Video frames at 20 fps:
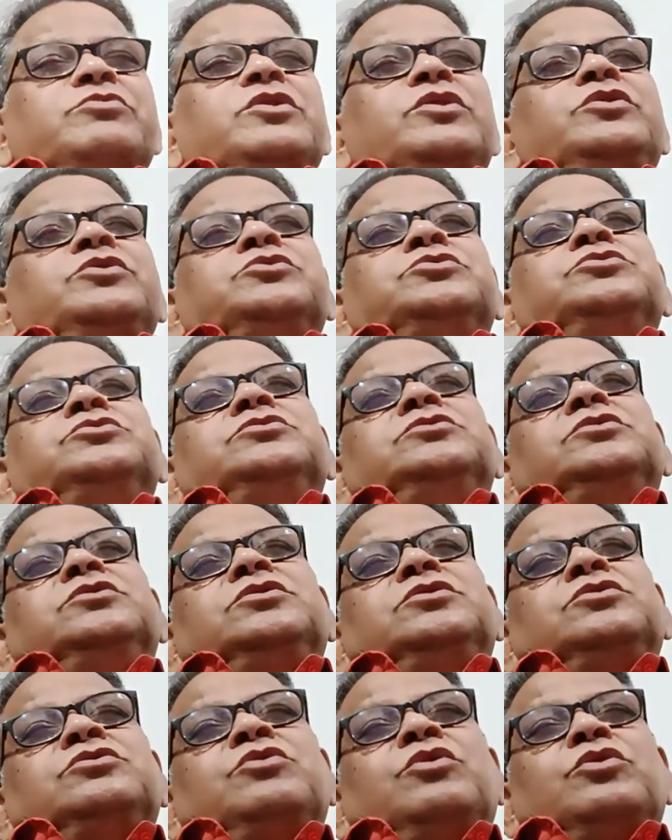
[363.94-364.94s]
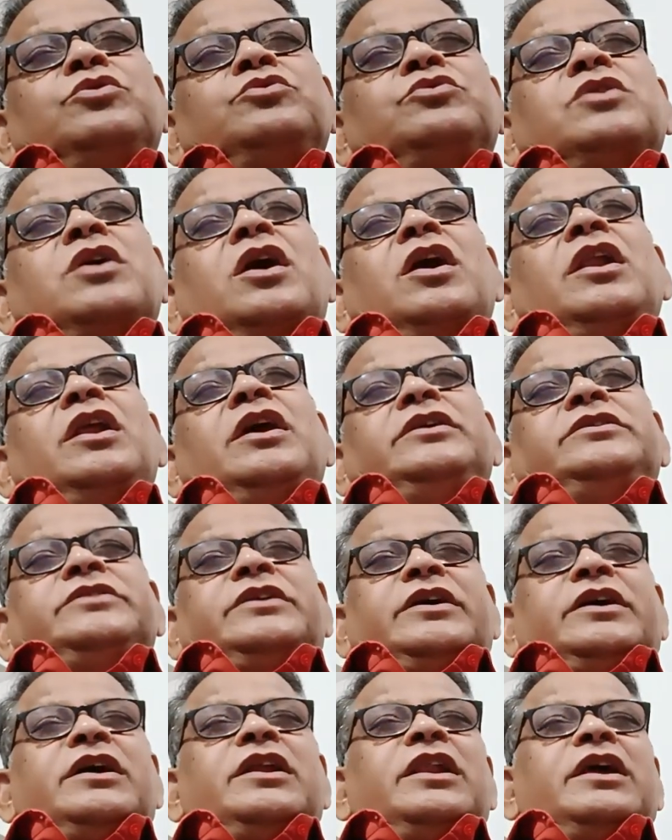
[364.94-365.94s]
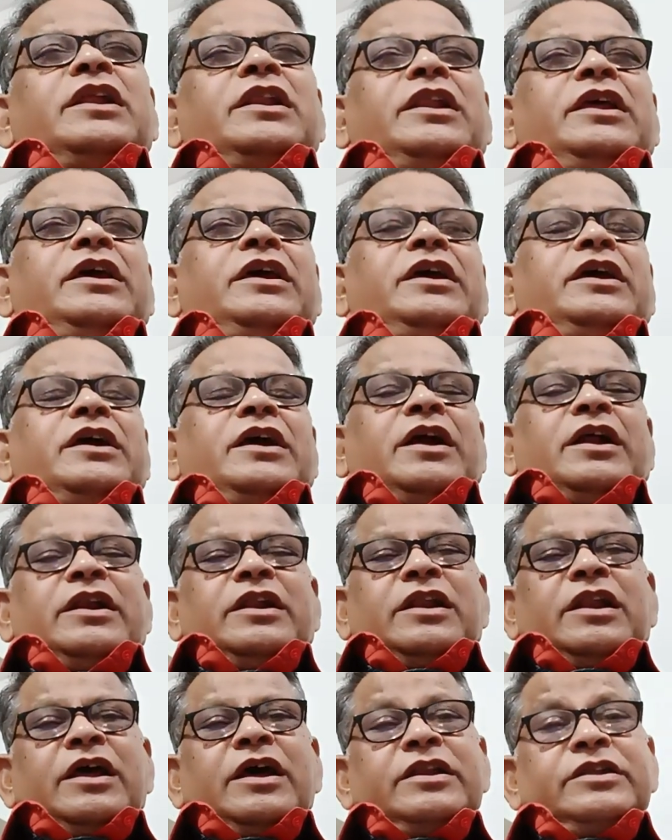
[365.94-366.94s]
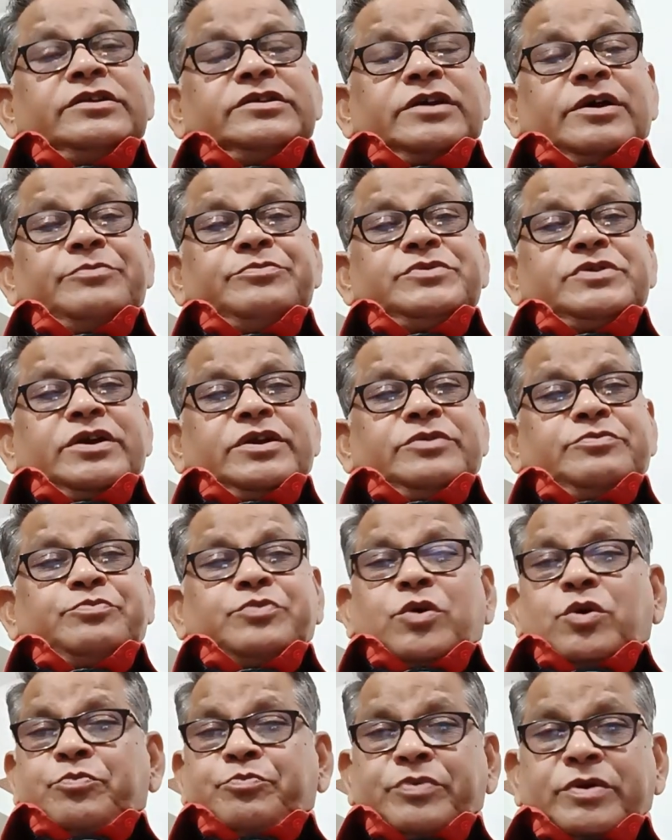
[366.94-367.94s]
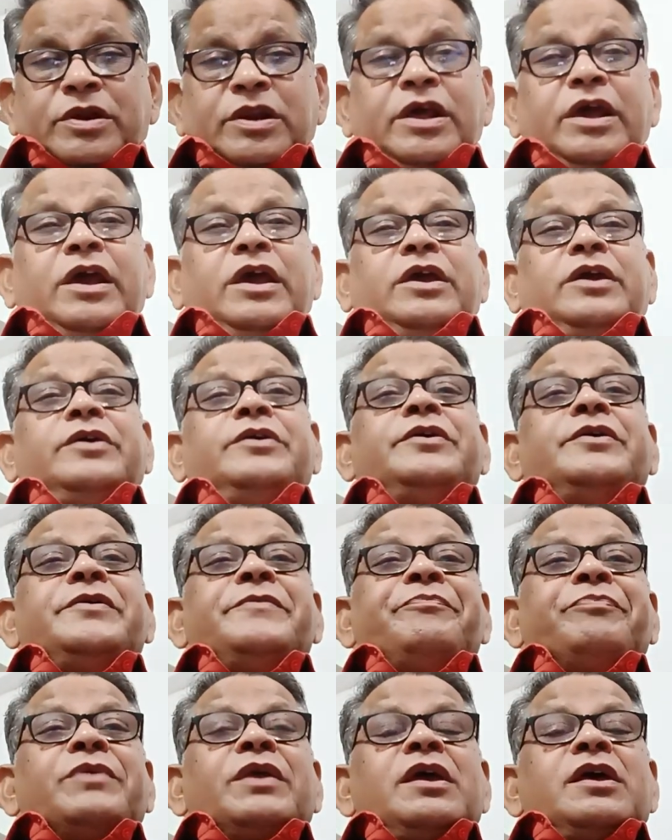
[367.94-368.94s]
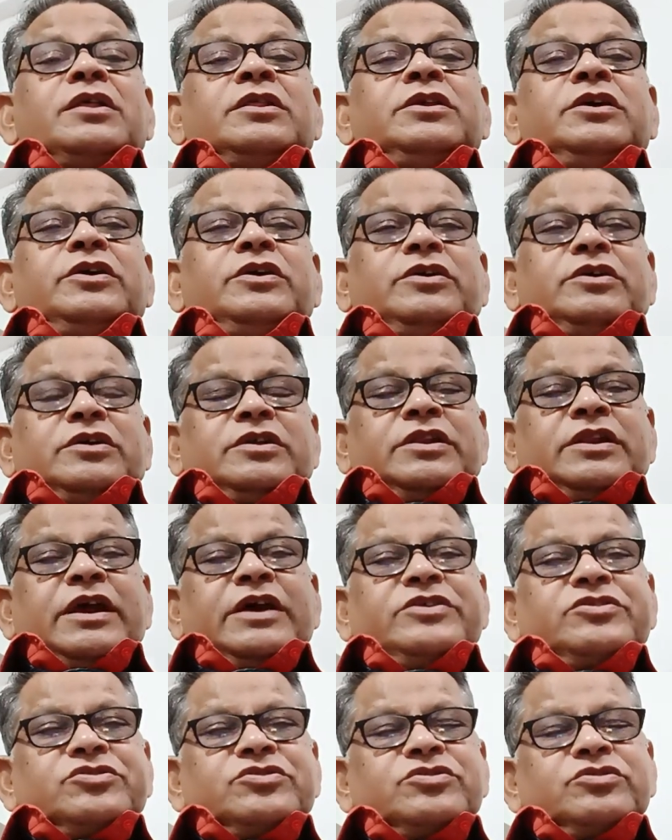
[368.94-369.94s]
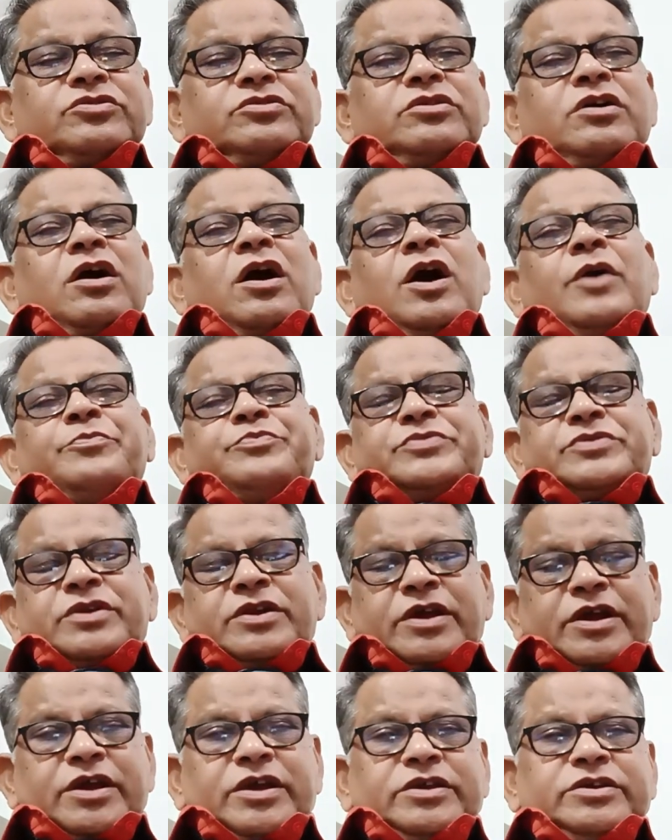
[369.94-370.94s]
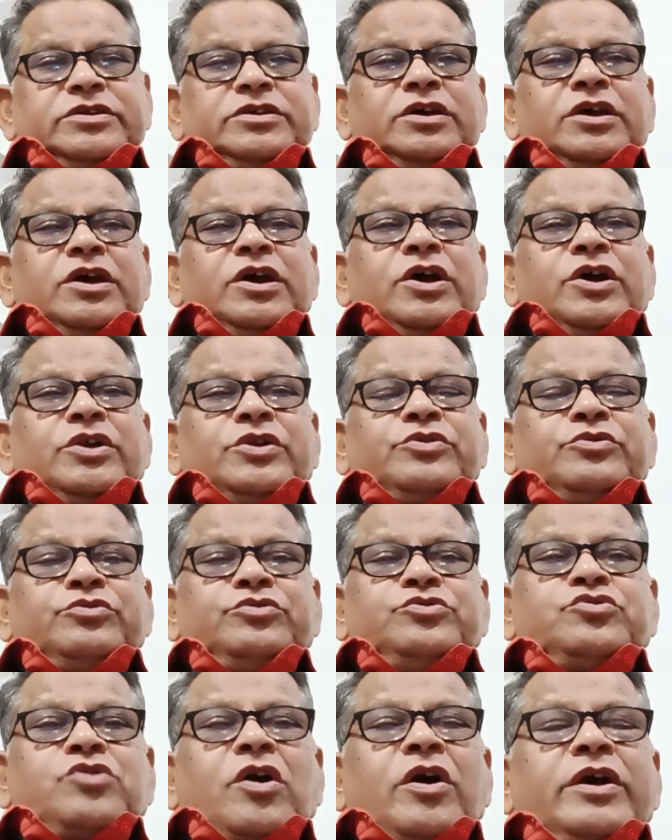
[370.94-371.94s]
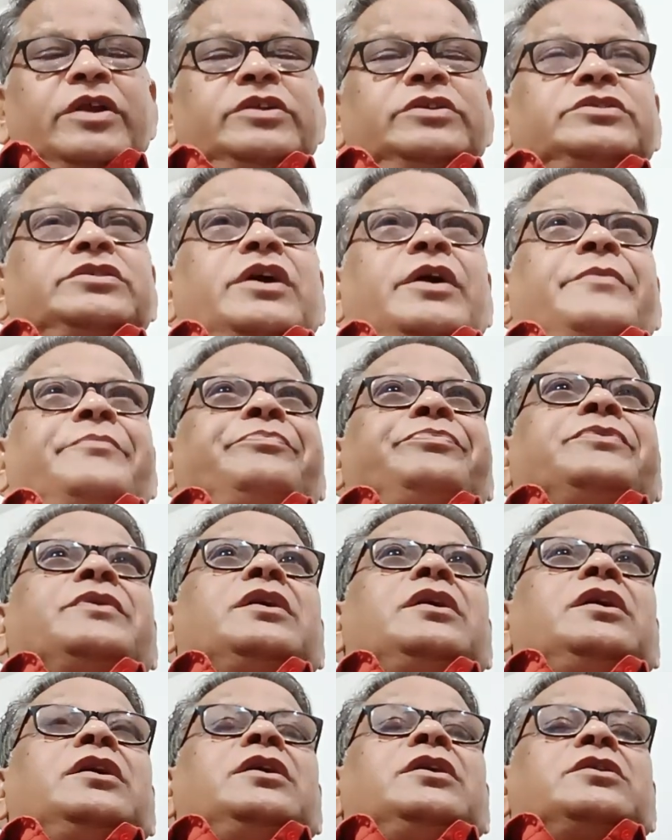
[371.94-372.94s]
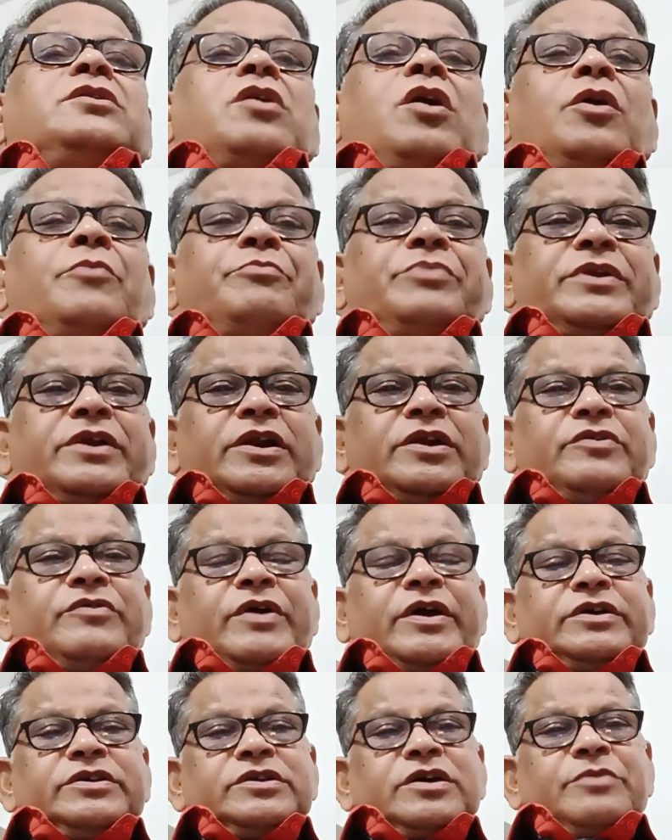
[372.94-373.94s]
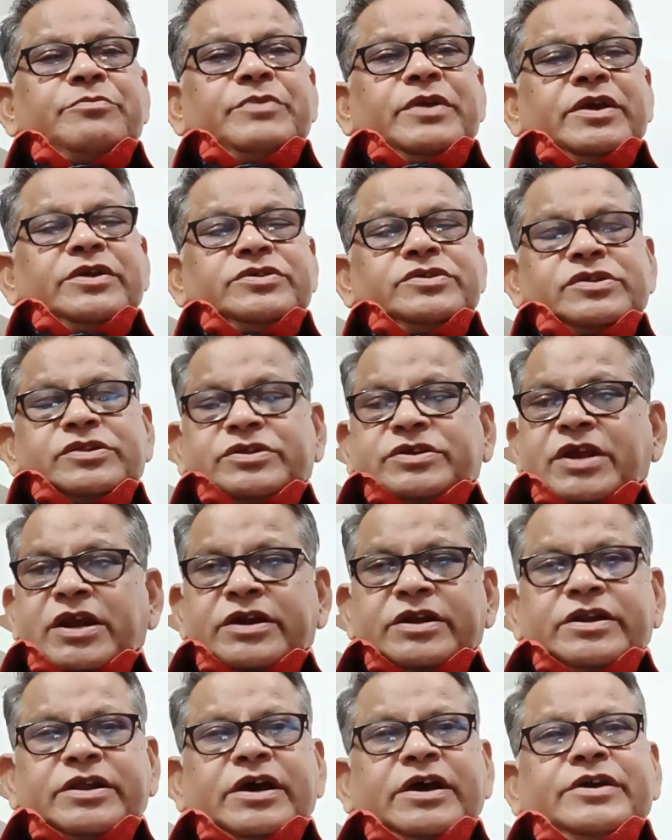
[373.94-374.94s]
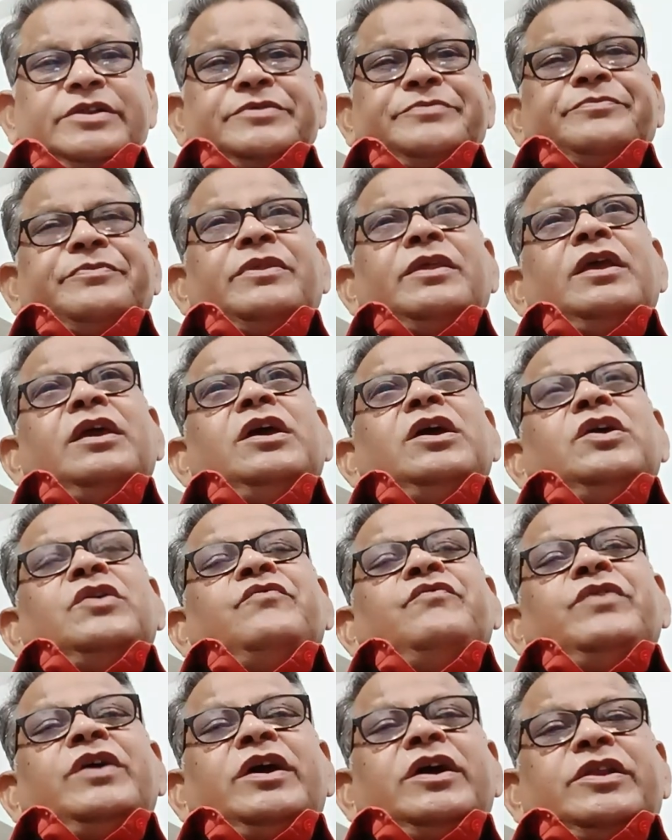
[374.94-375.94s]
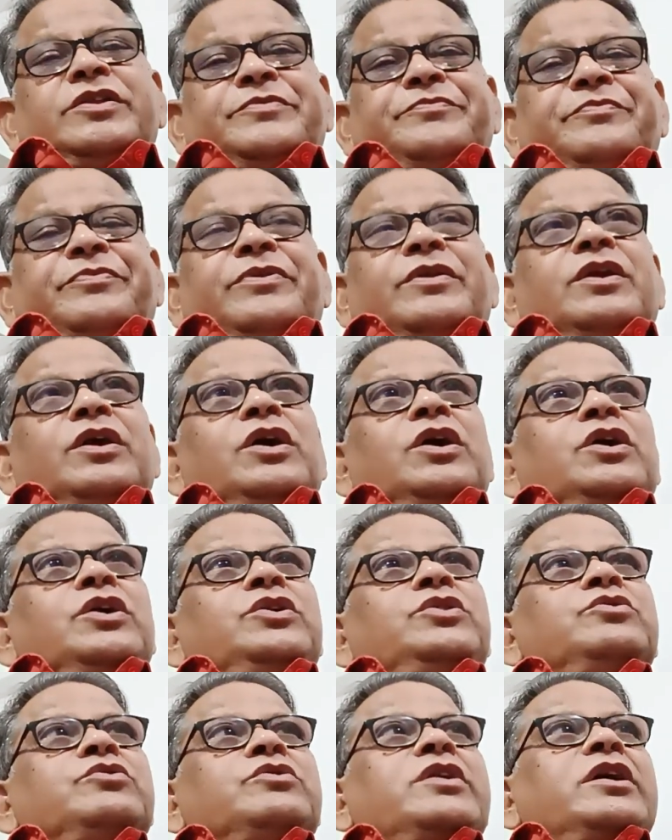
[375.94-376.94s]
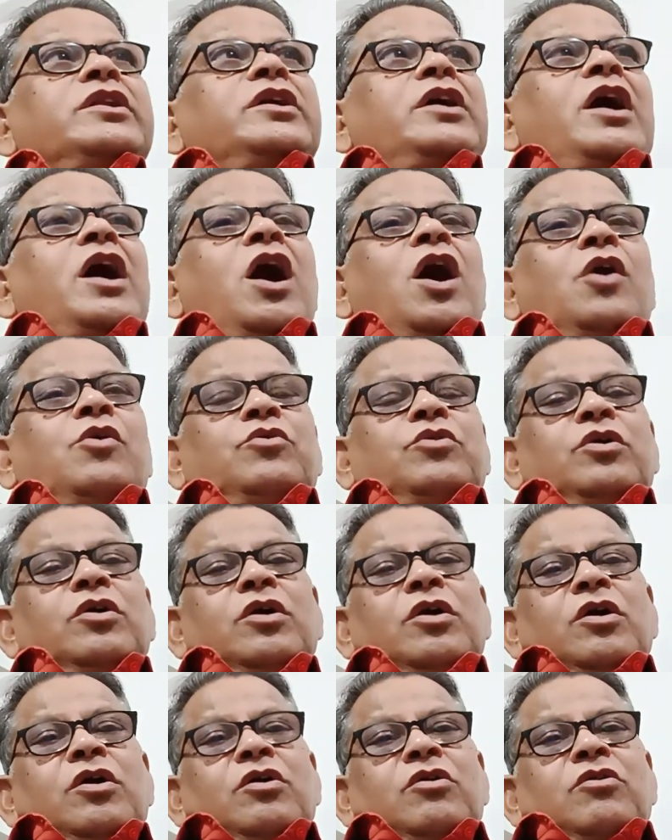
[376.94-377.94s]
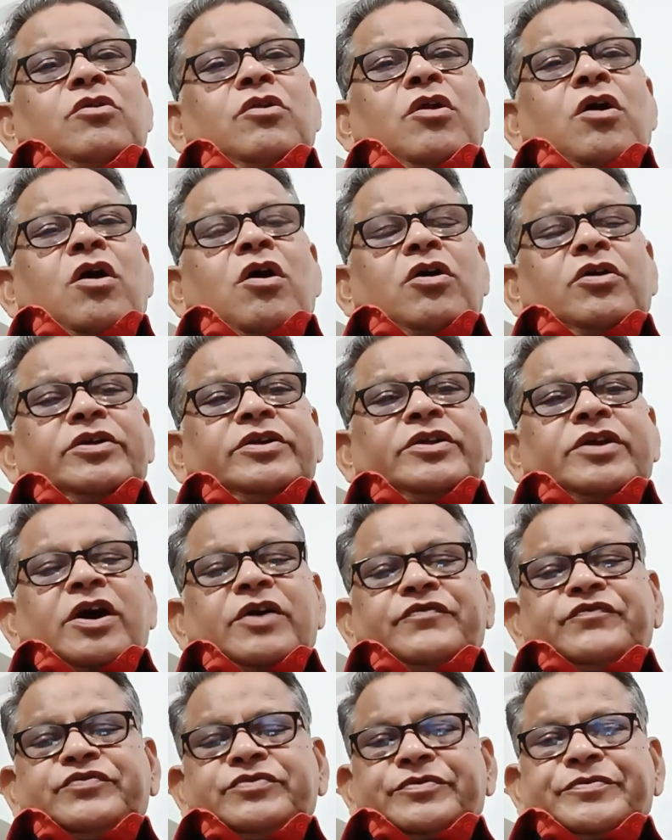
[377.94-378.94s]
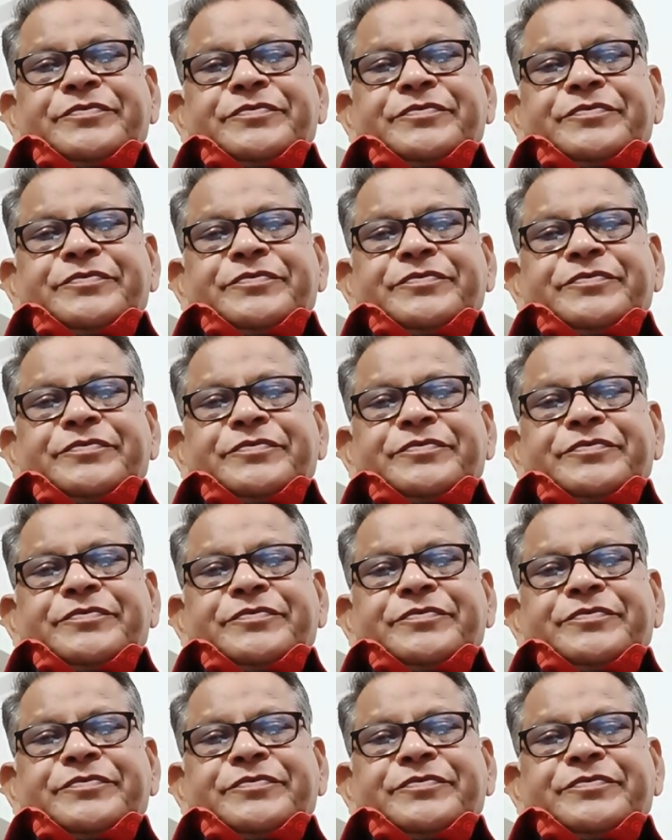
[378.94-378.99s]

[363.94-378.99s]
to go to college regularly and learn subject properly, the next option is to join some competitive examination center, where you can have lot of